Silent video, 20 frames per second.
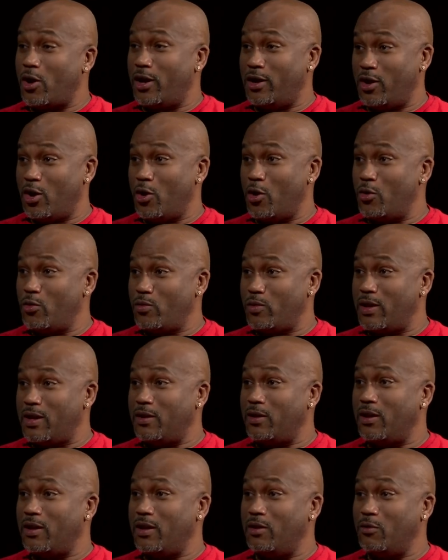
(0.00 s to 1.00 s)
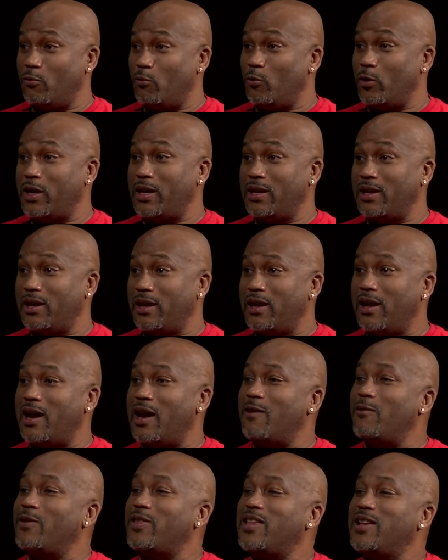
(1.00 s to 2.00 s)
and hurt in a in a ring,
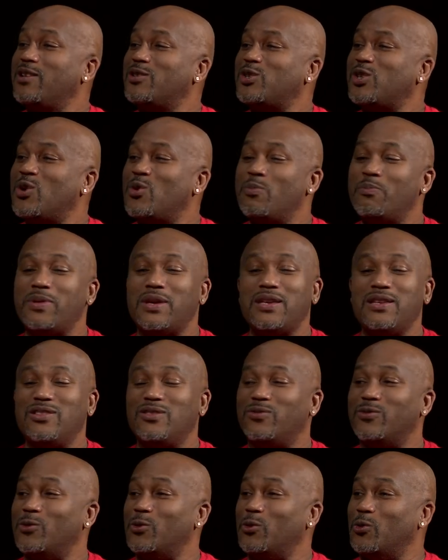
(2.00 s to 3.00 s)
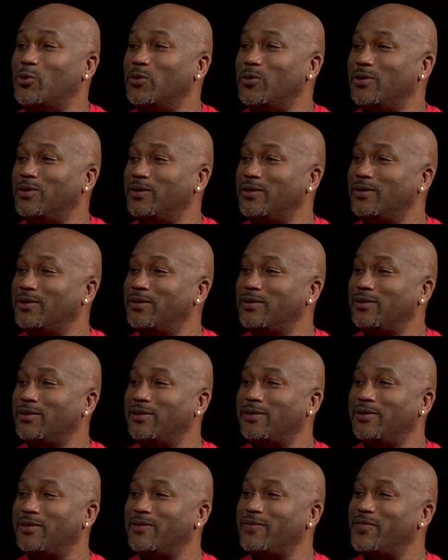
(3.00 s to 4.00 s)
everything is so peaceful
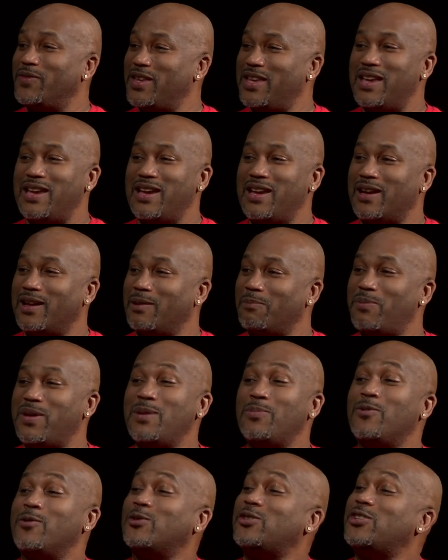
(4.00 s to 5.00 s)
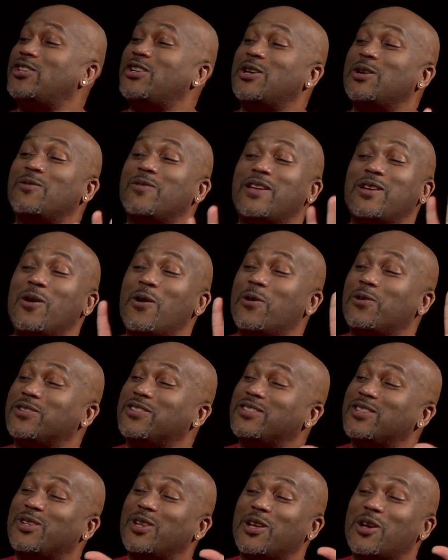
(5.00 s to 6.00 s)
Really? Okay. Yeah, people are cheering all
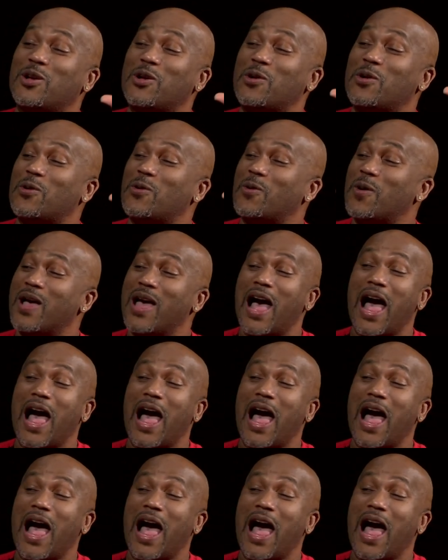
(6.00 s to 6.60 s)
slow.